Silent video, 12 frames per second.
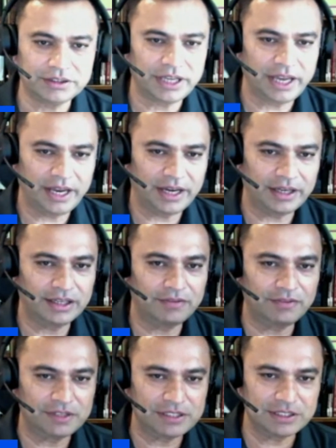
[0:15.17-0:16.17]
and a
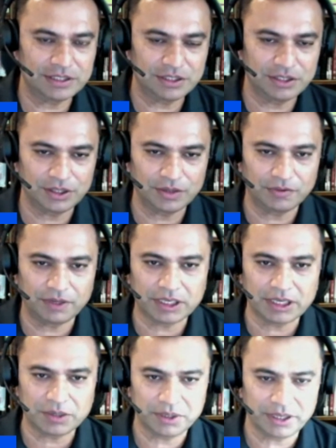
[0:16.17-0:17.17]
Field C T O for
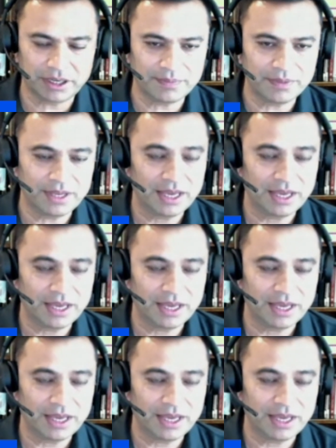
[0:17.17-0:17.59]
Cloudera.